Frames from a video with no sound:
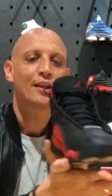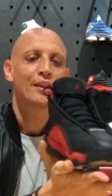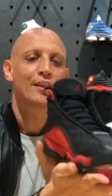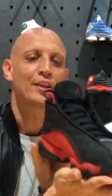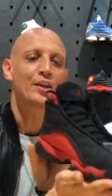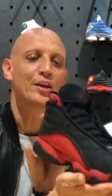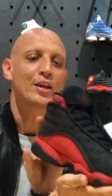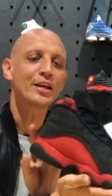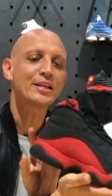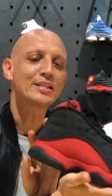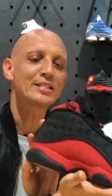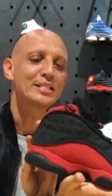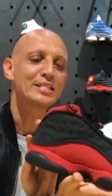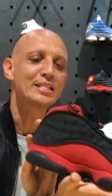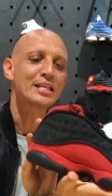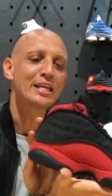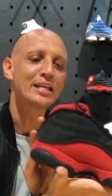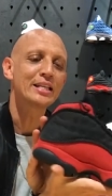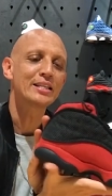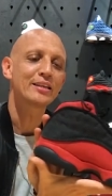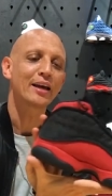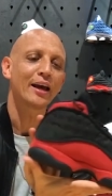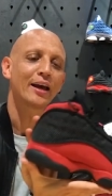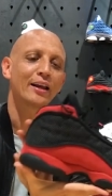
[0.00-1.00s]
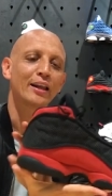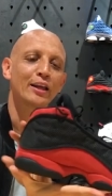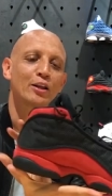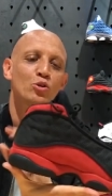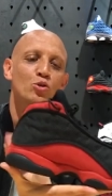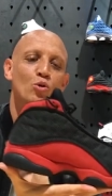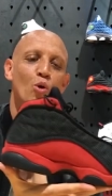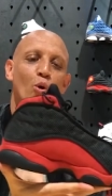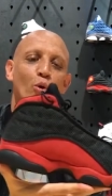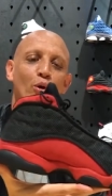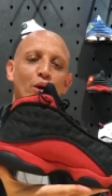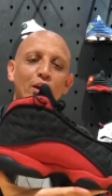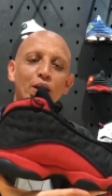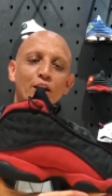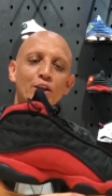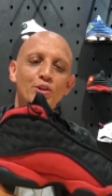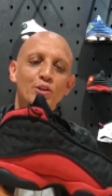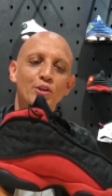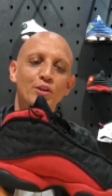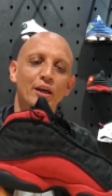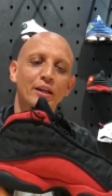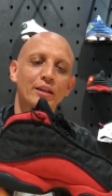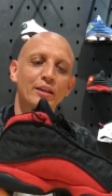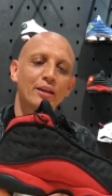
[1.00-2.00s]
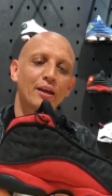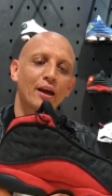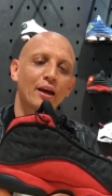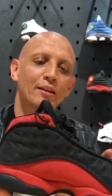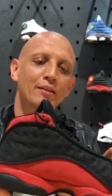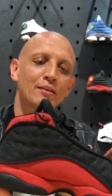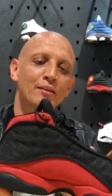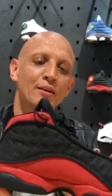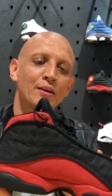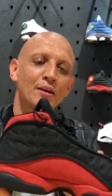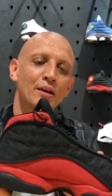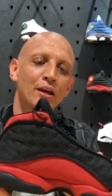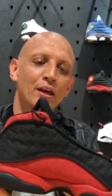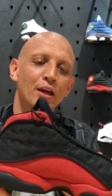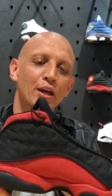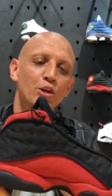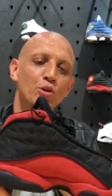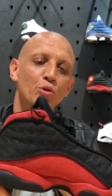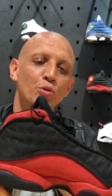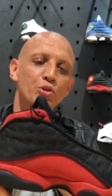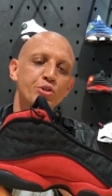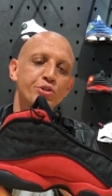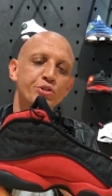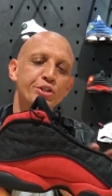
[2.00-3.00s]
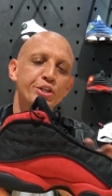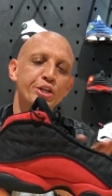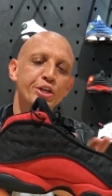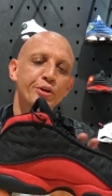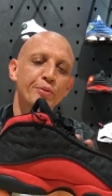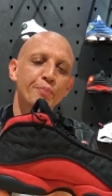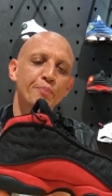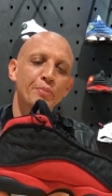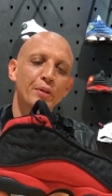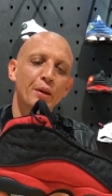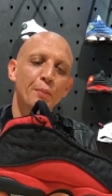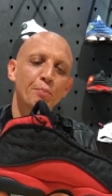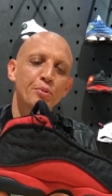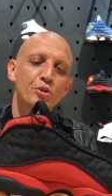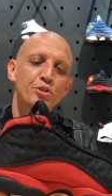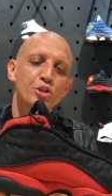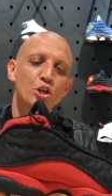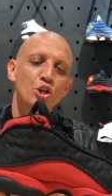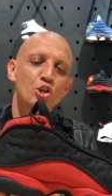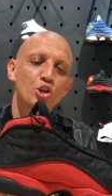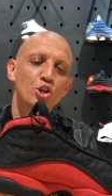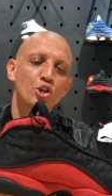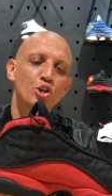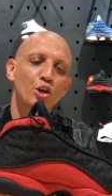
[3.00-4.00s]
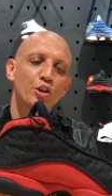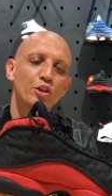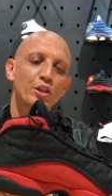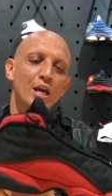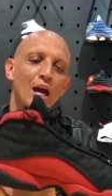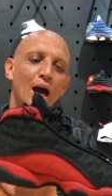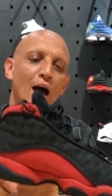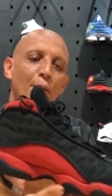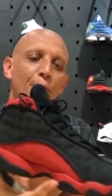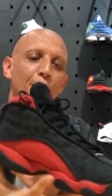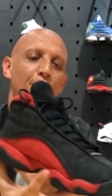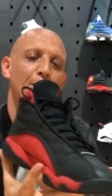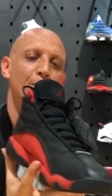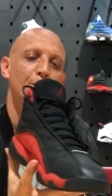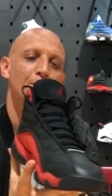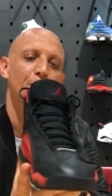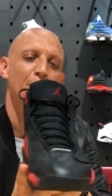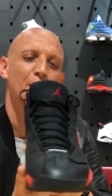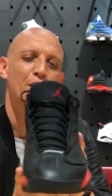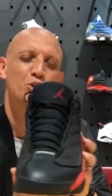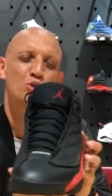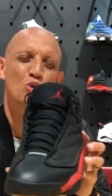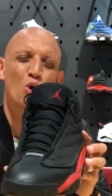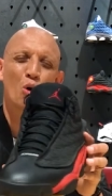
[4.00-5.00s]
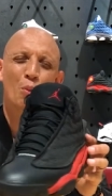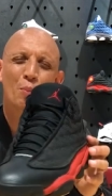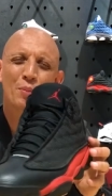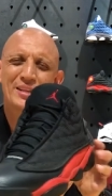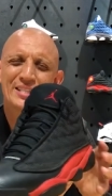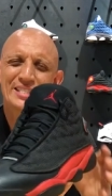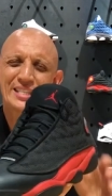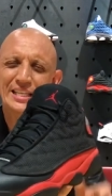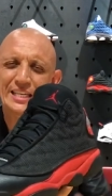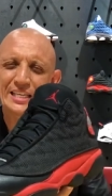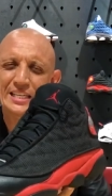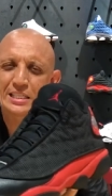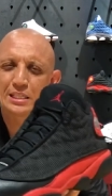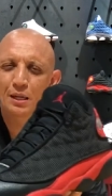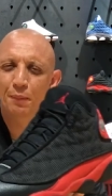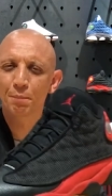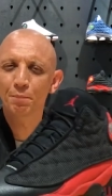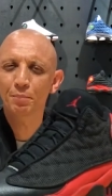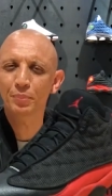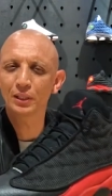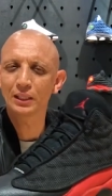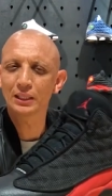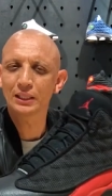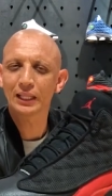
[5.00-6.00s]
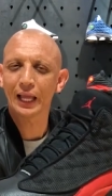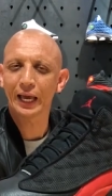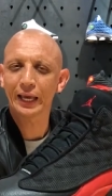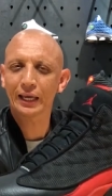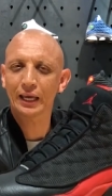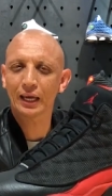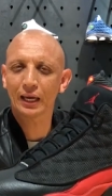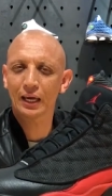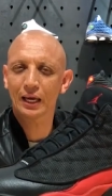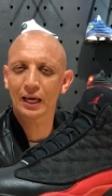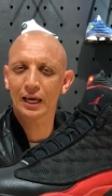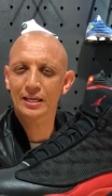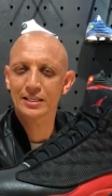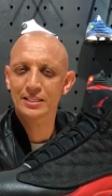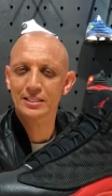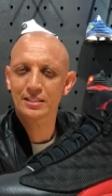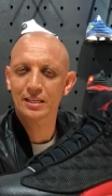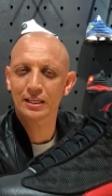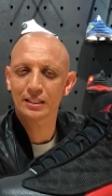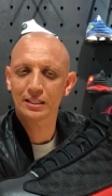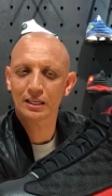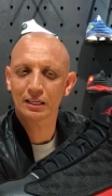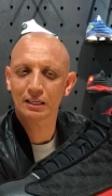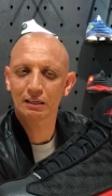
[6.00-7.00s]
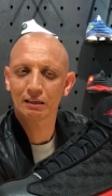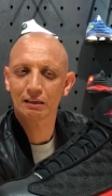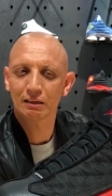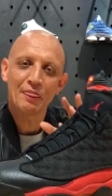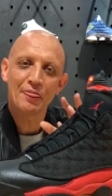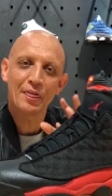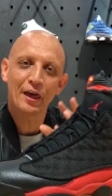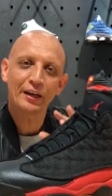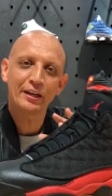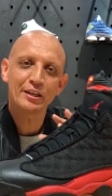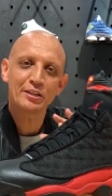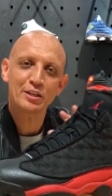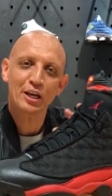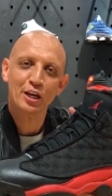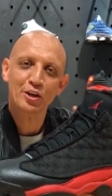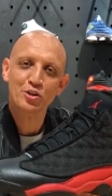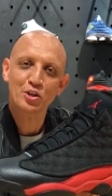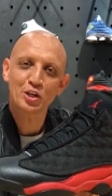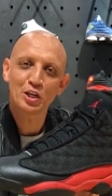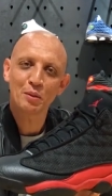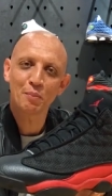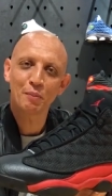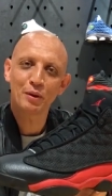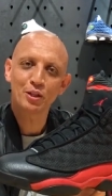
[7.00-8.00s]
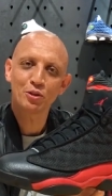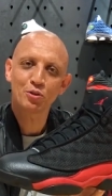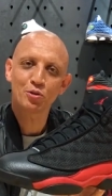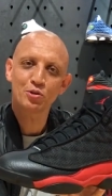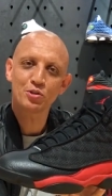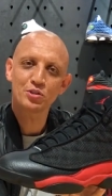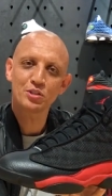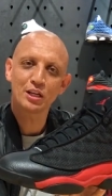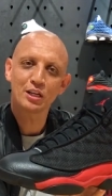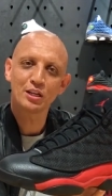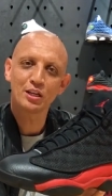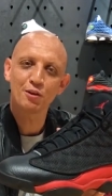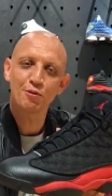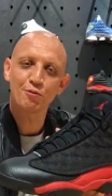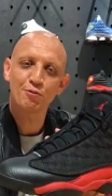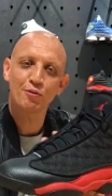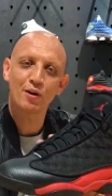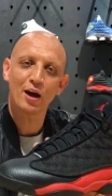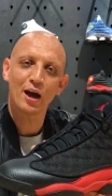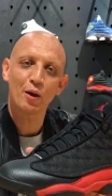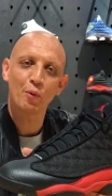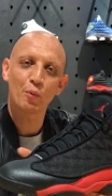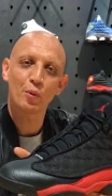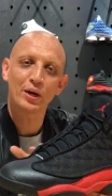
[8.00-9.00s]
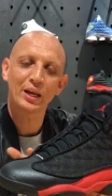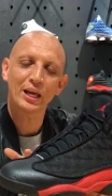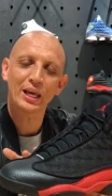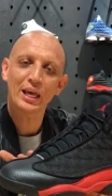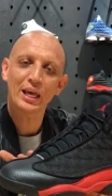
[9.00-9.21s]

The next detailing talking into that cat, you'll see positioned on the upper is almost a dimple-like aesthetic. That is actually meant to signify what a